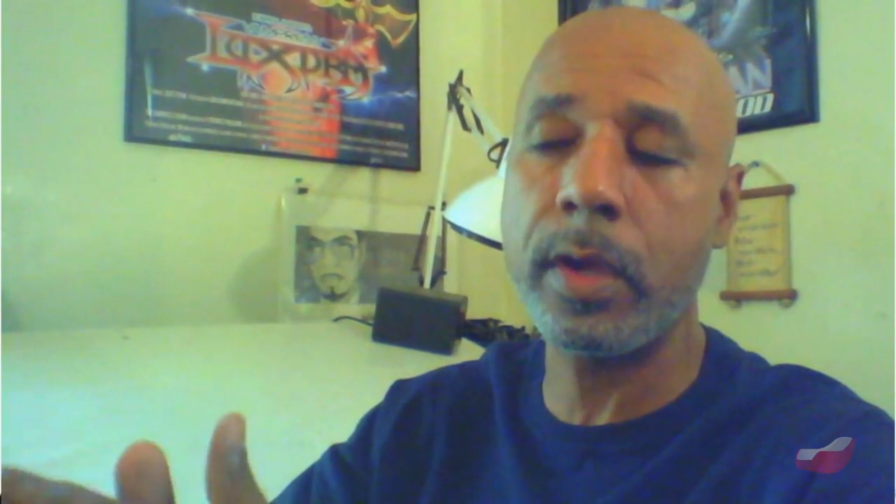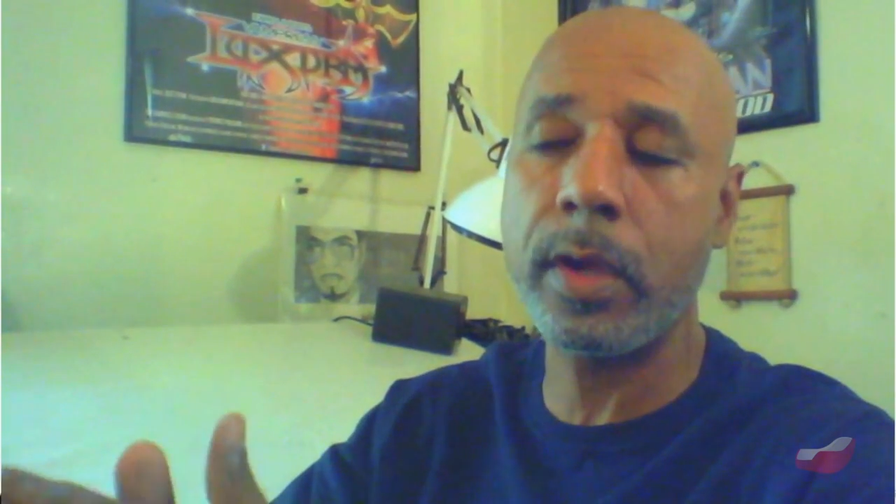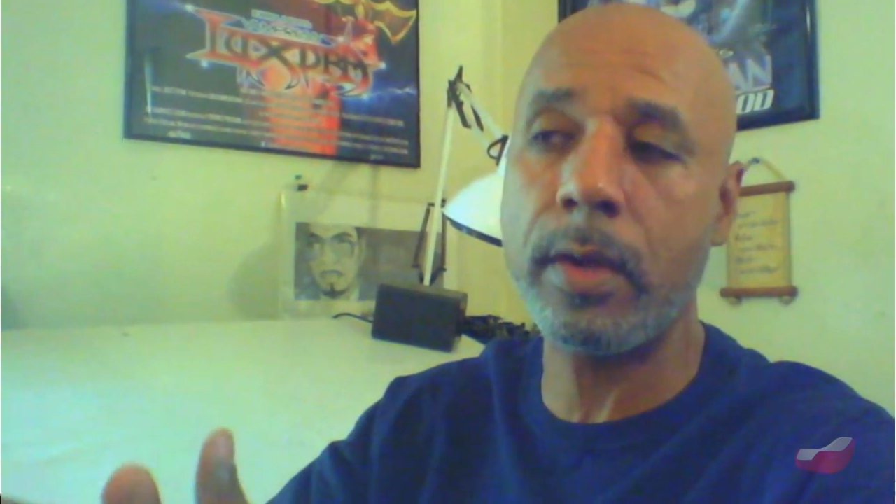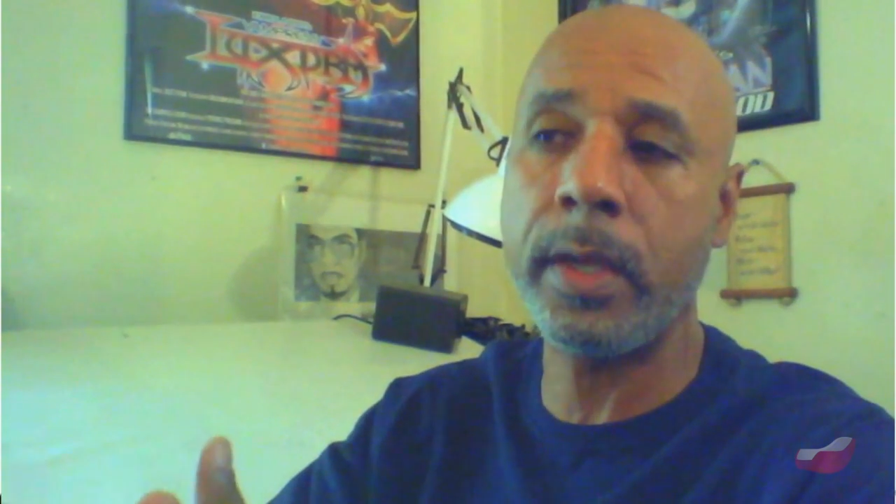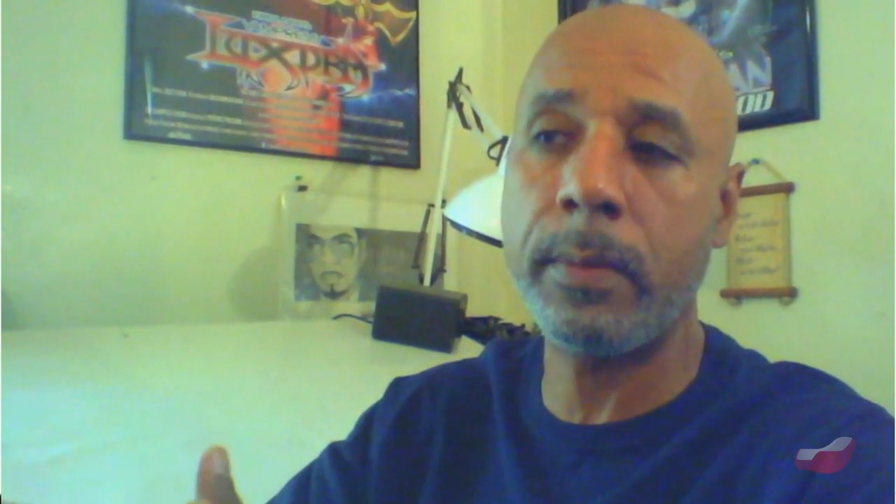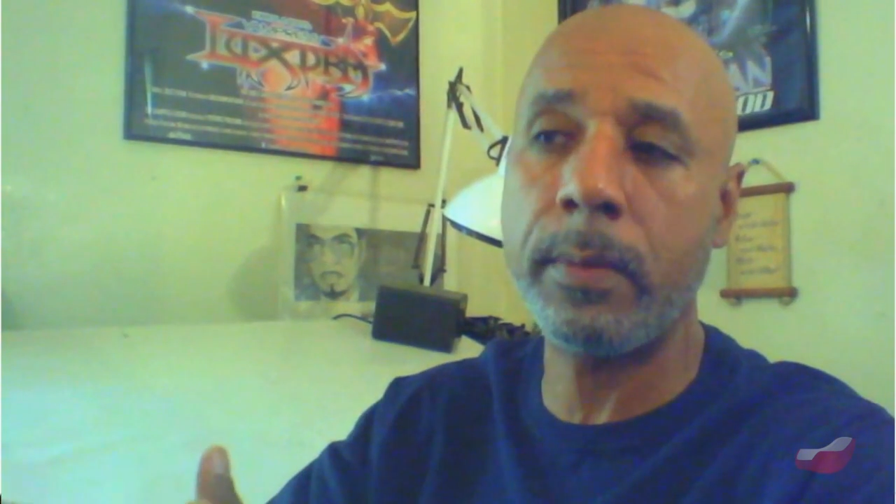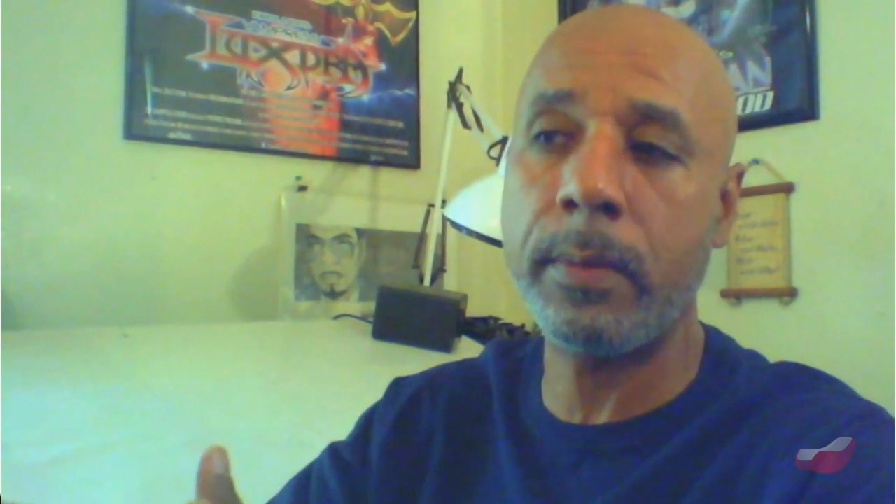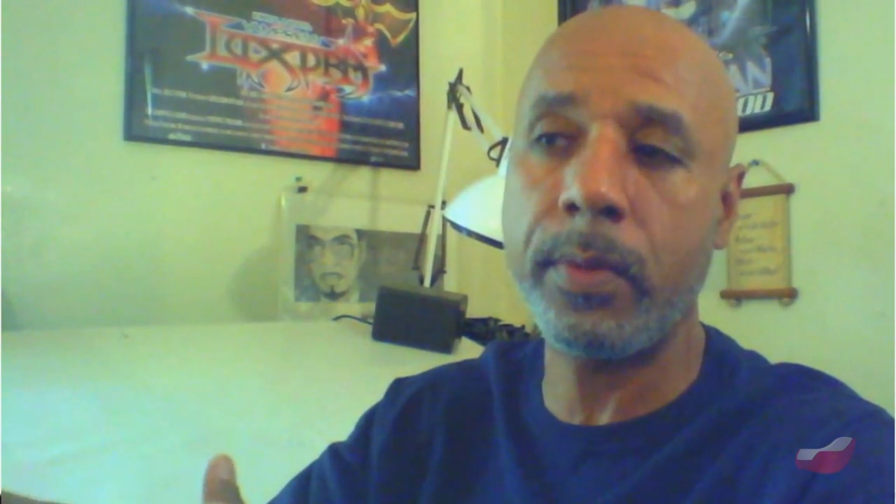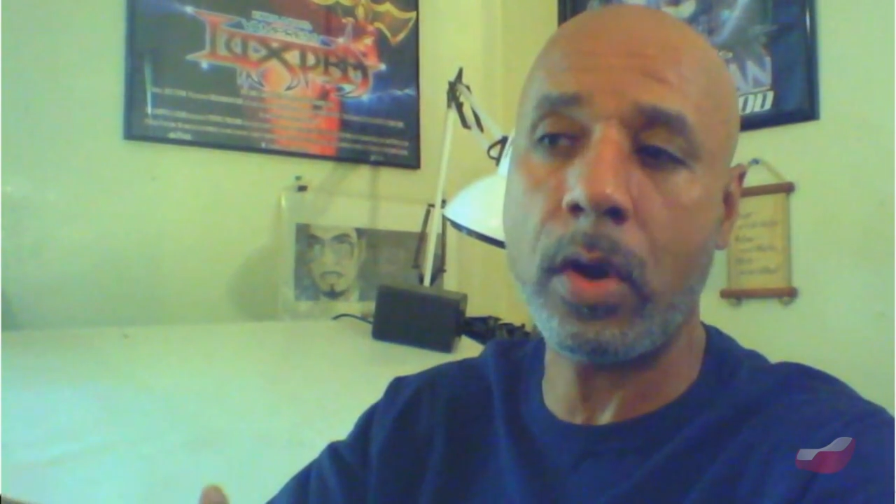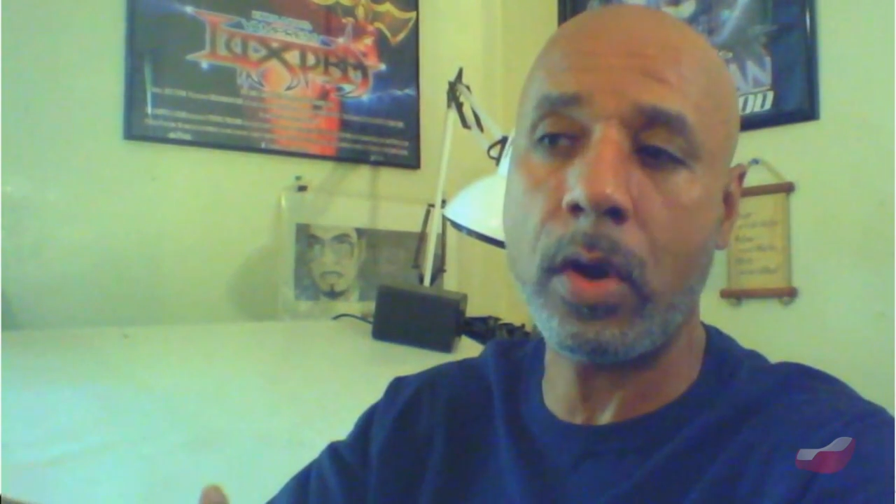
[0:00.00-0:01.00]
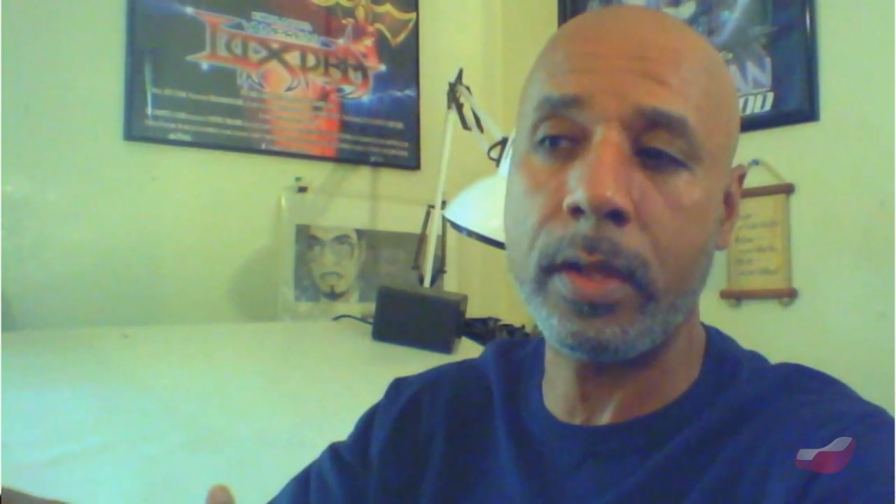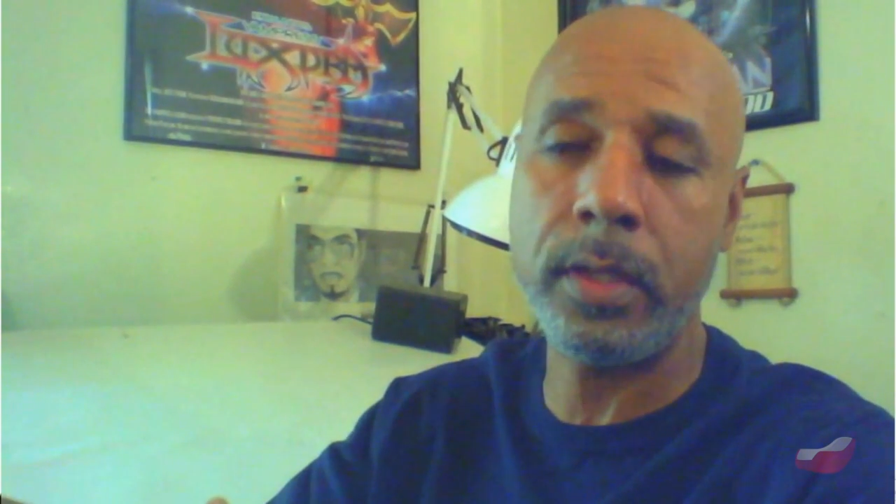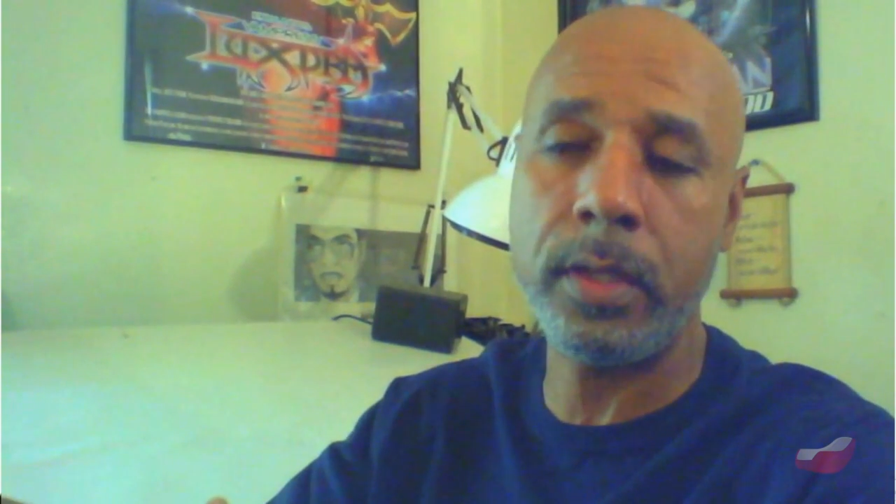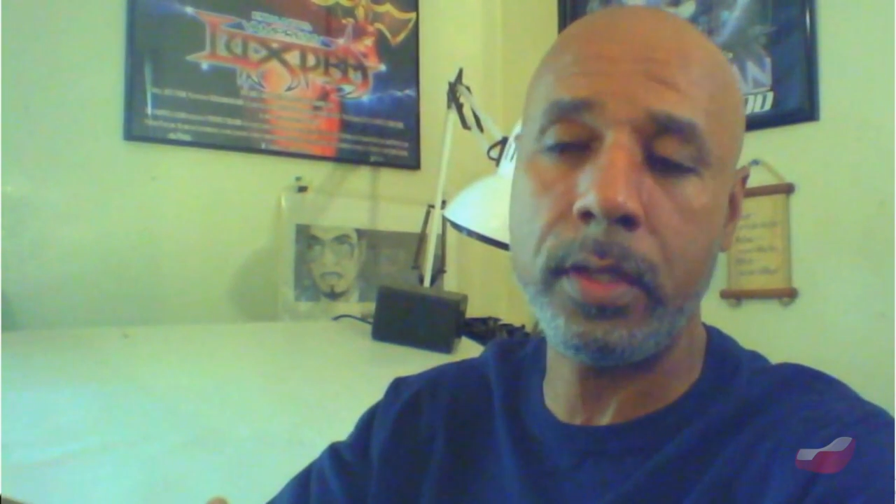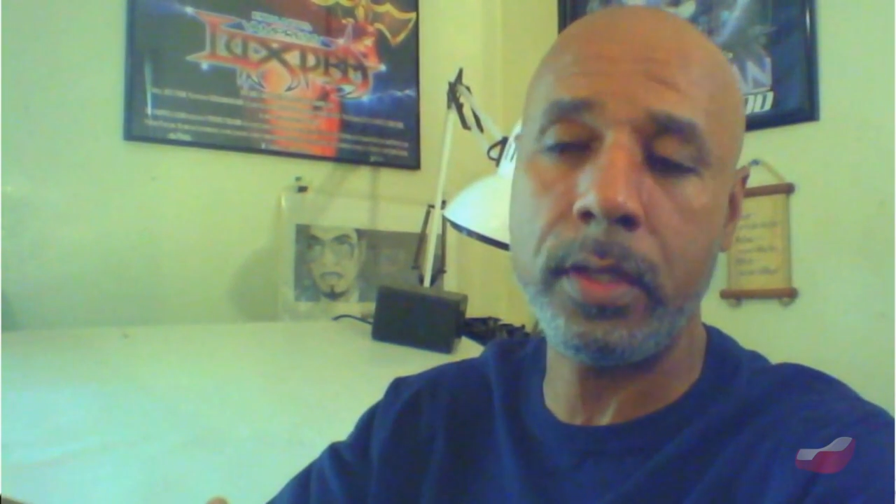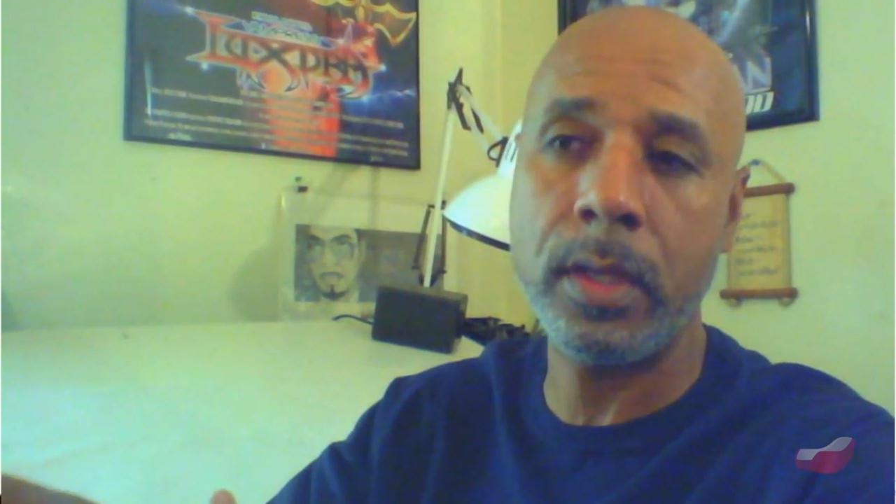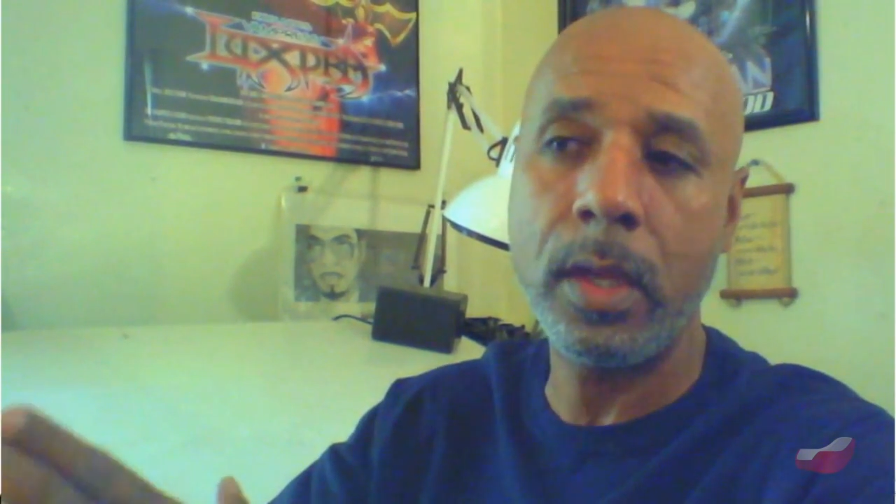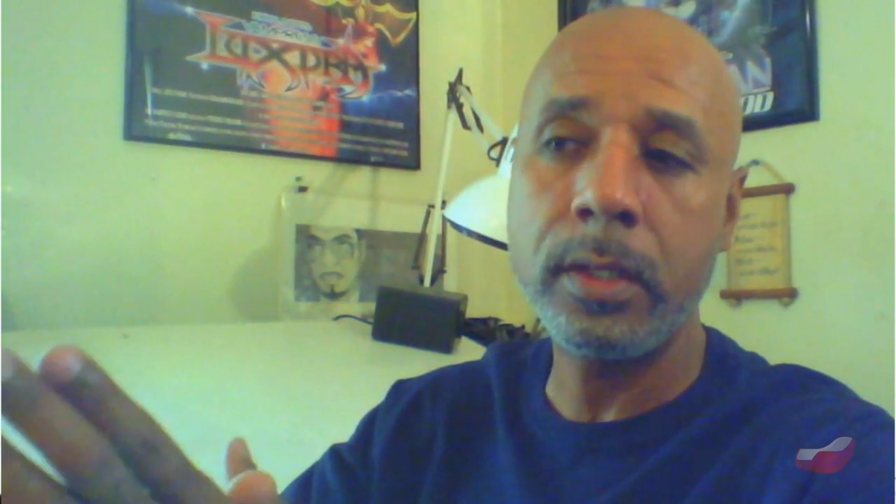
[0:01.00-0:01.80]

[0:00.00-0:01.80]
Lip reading: coming up on the